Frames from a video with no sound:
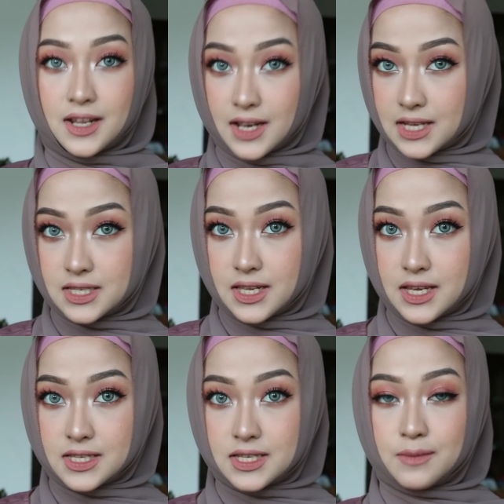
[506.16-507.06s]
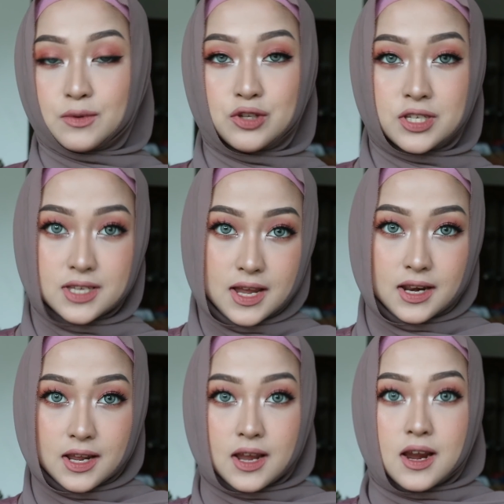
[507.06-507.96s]
Lastly, it's time to
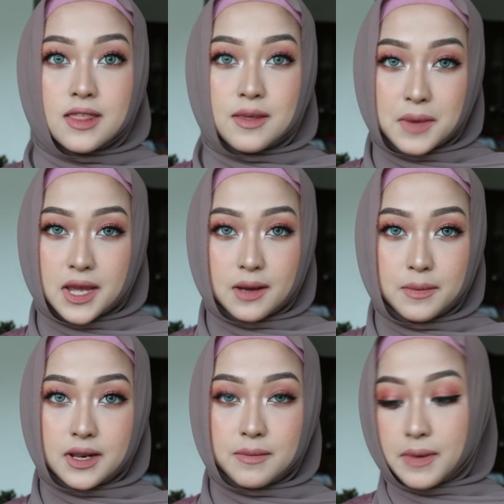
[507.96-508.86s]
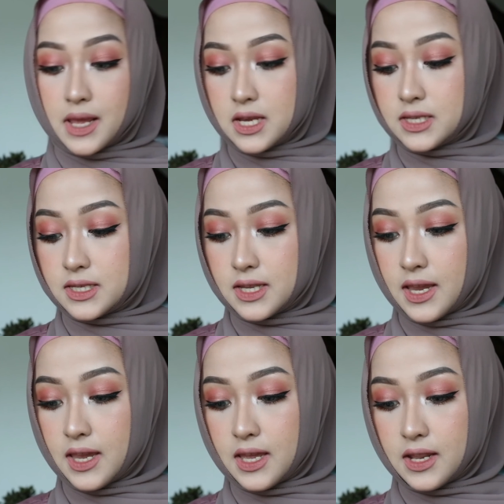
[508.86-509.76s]
set the makeup in place,
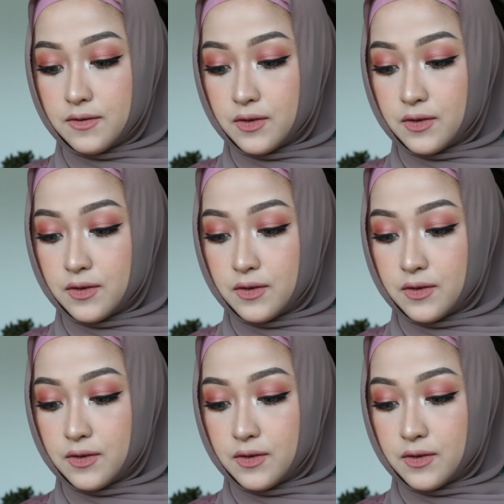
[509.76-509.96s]
and